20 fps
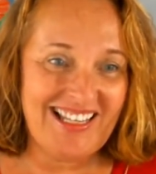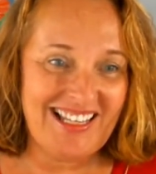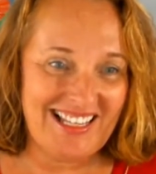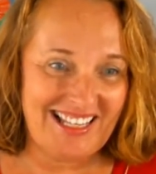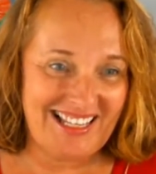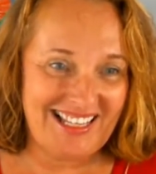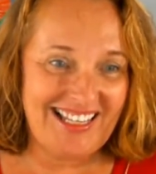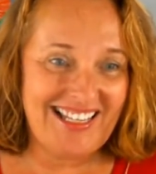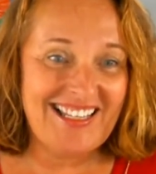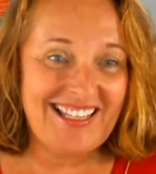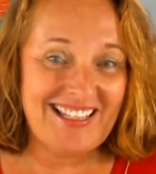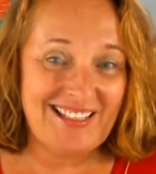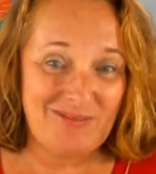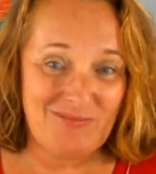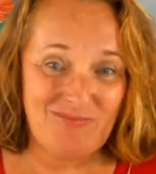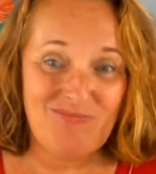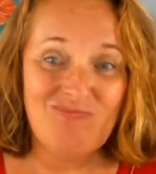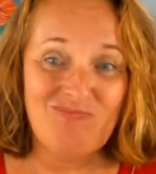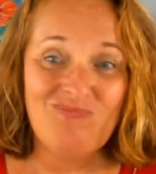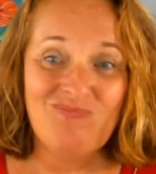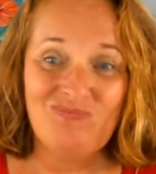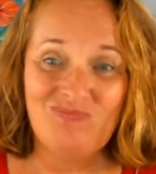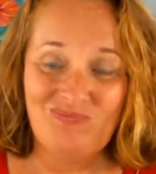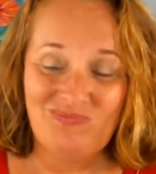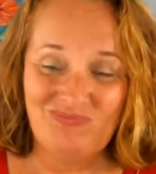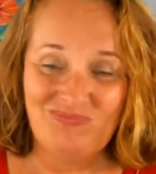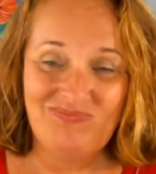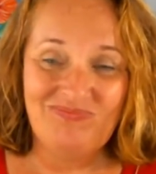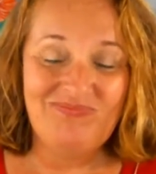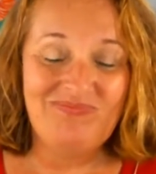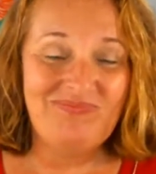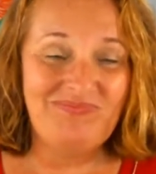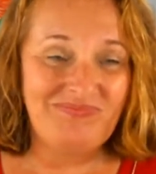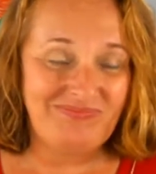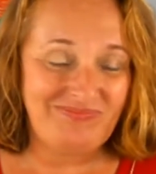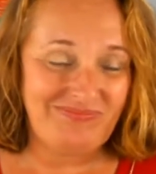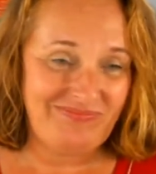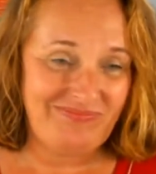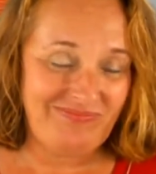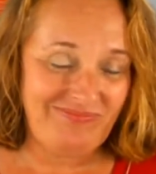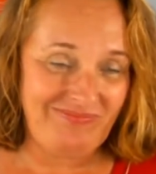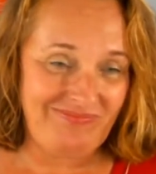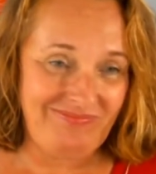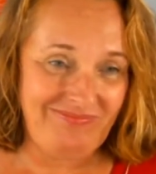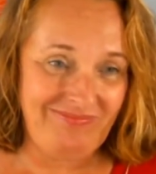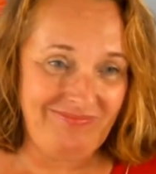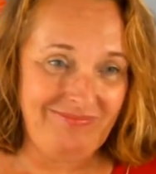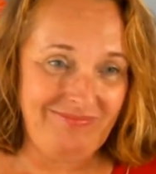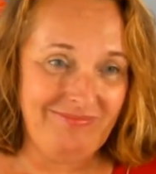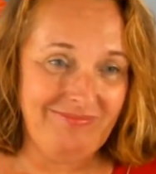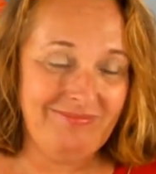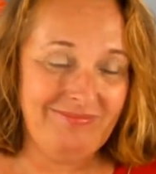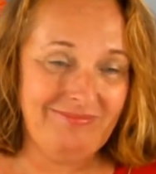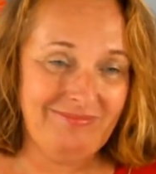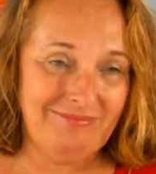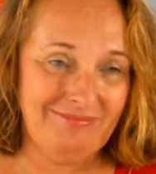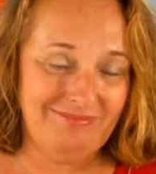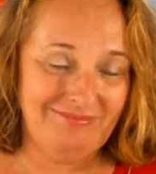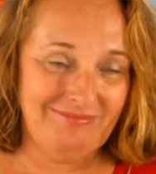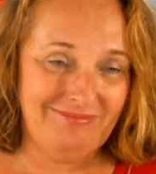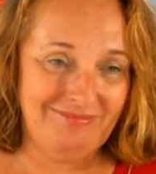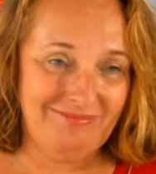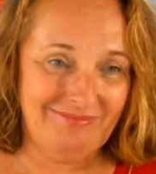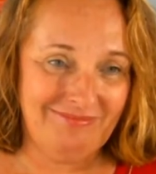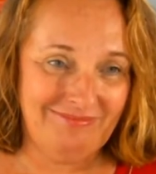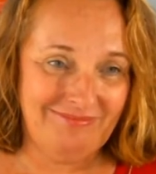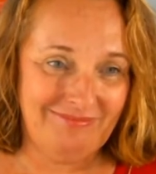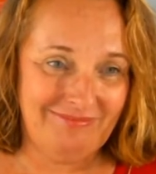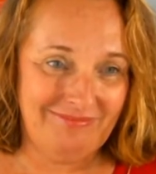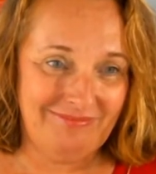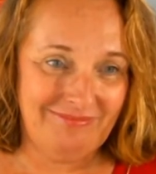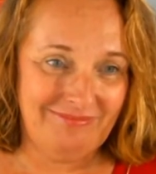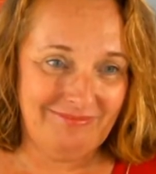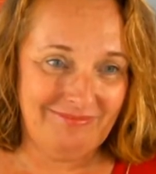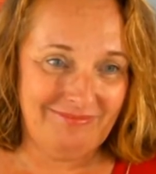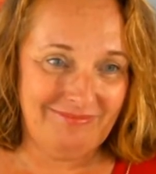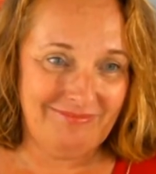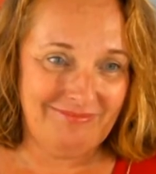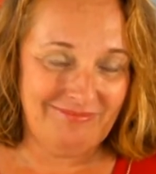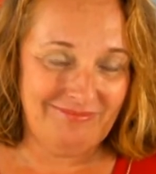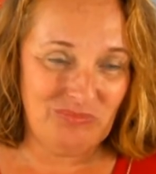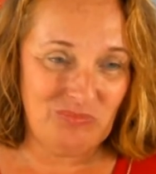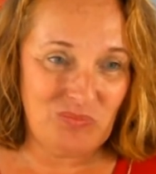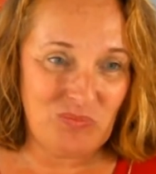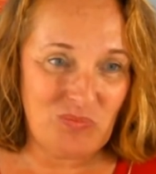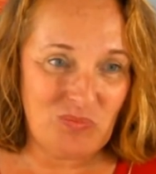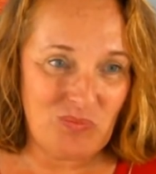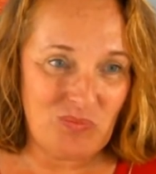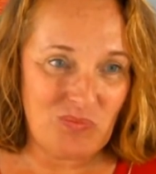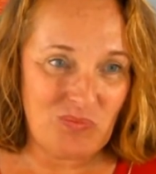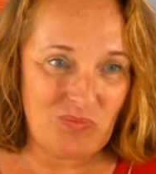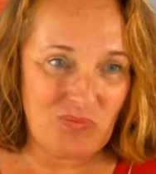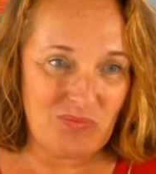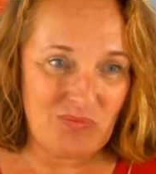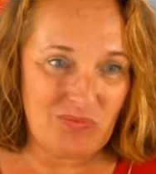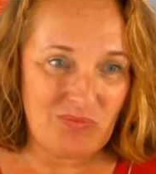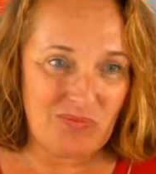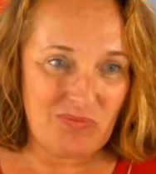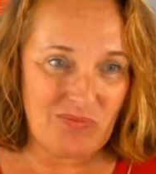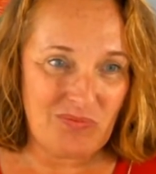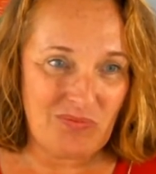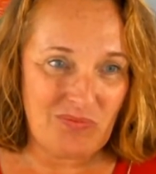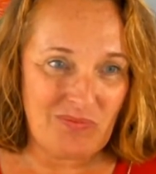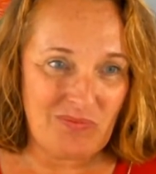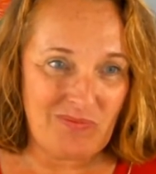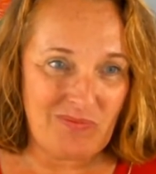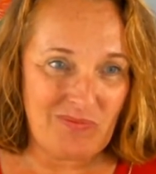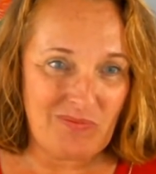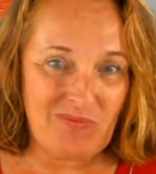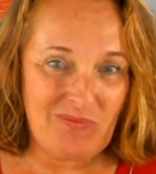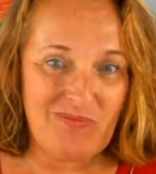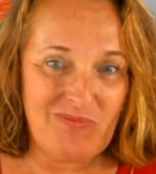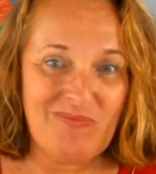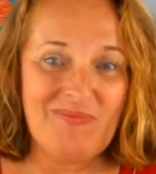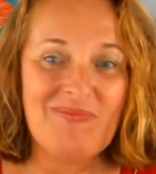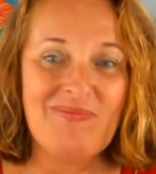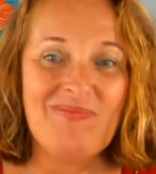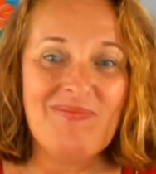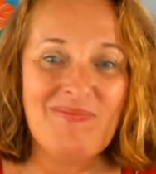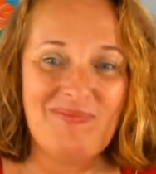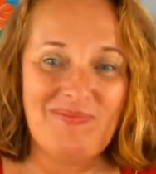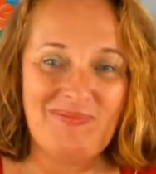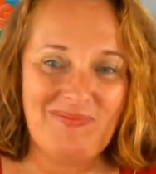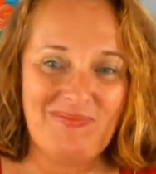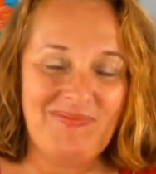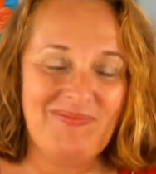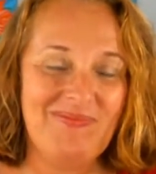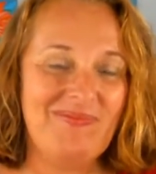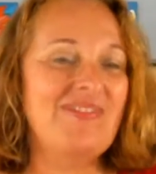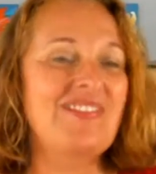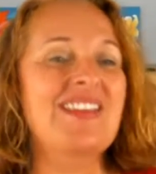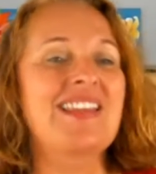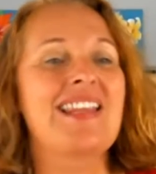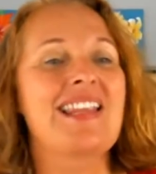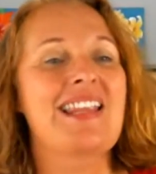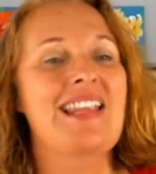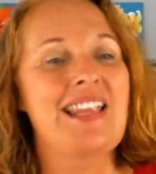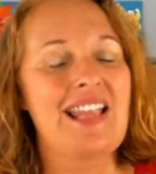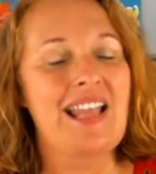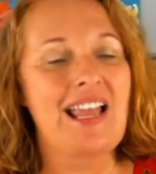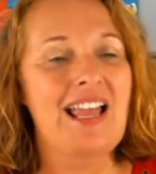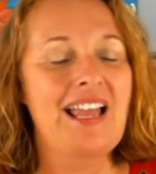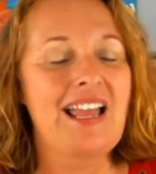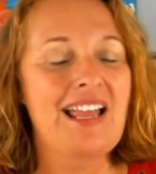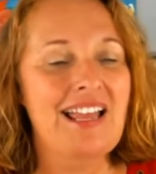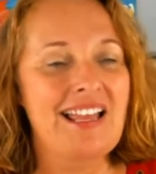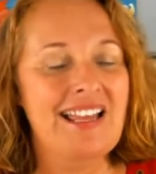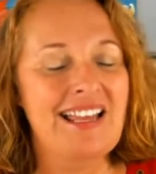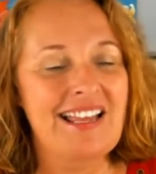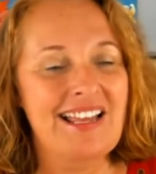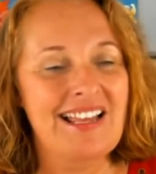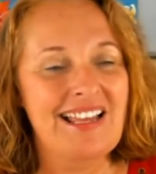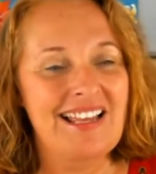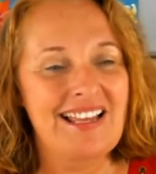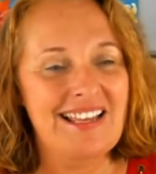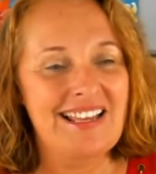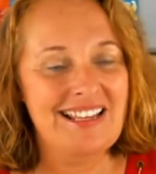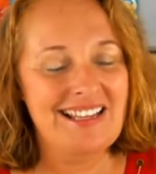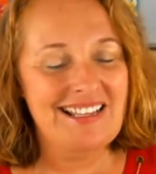This person isn't speaking.